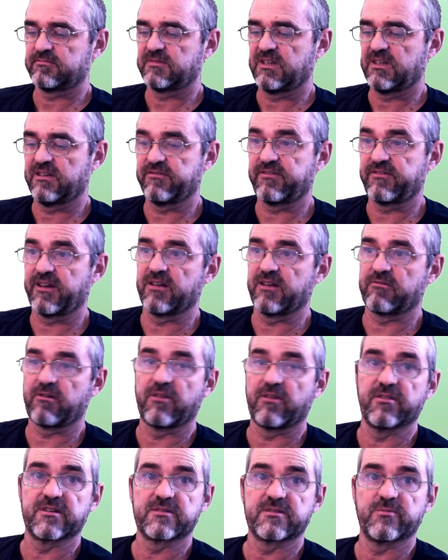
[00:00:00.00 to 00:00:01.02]
If I
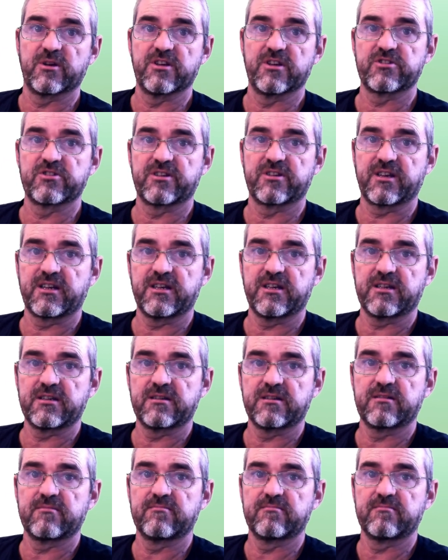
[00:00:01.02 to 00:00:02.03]
run the simulation
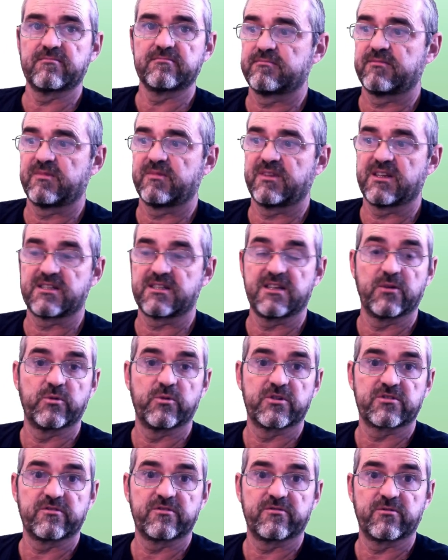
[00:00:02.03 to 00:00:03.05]
again, the
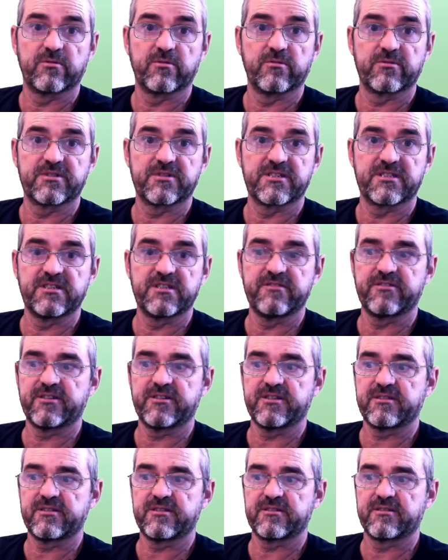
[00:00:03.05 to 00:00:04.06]
sequence of rows is
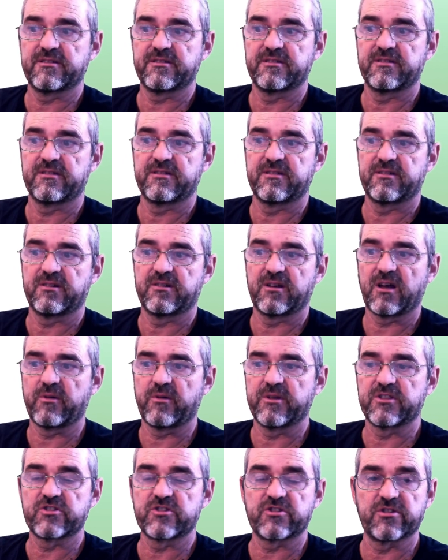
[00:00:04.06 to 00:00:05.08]
different. Now
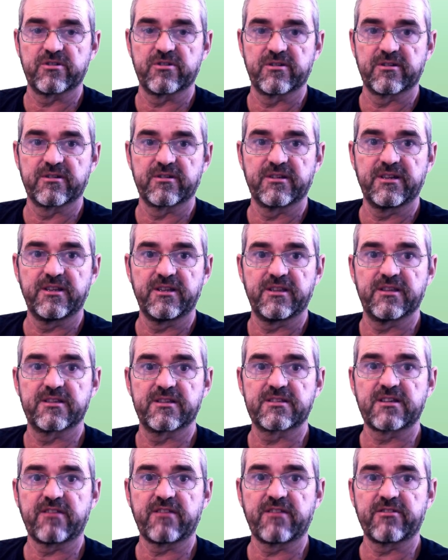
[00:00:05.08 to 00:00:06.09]
it's sure in
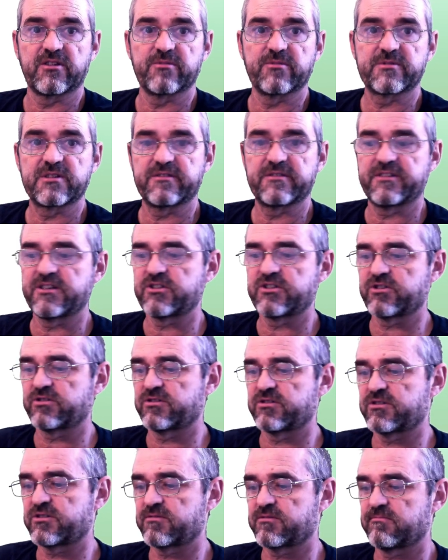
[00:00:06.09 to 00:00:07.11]
7
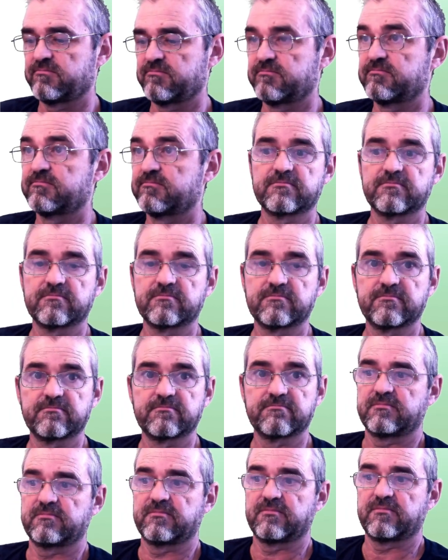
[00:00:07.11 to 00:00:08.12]
observations,
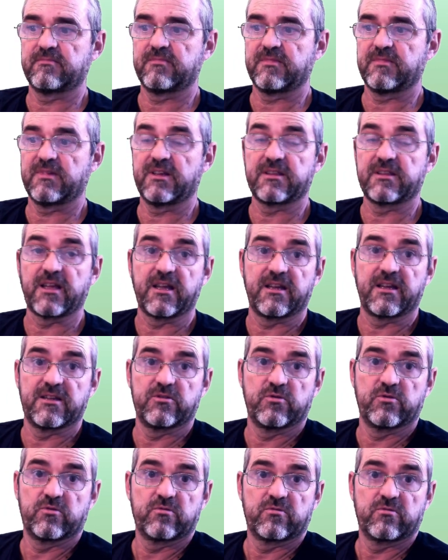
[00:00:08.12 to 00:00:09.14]
and I
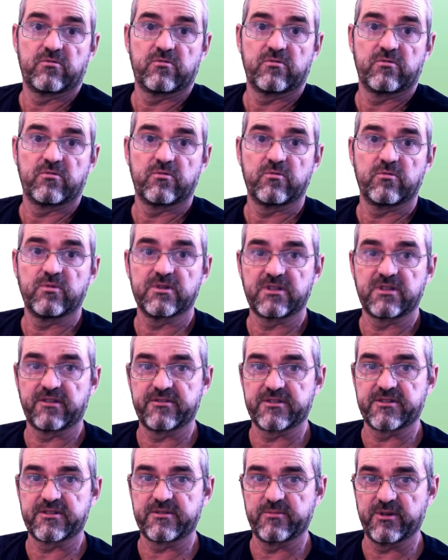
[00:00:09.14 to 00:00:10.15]
can do
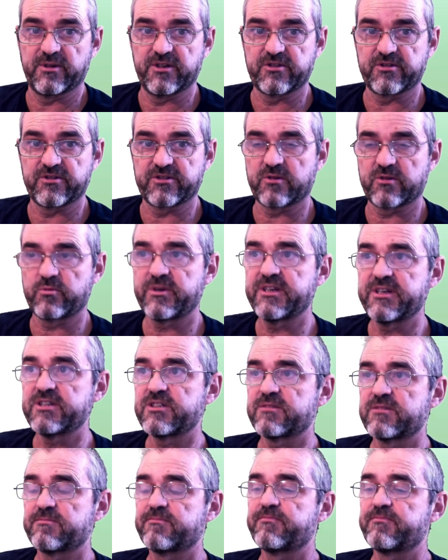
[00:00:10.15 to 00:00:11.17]
whatever simulations I
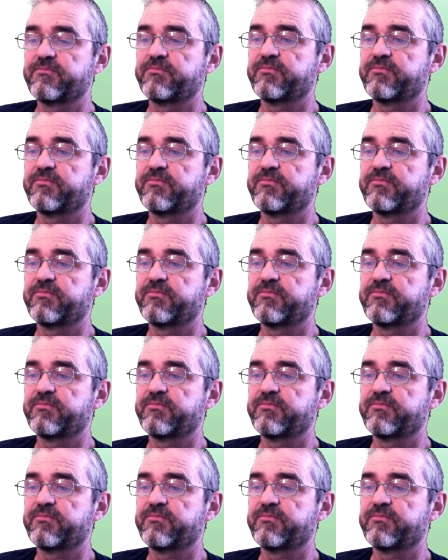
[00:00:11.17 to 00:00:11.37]
wish.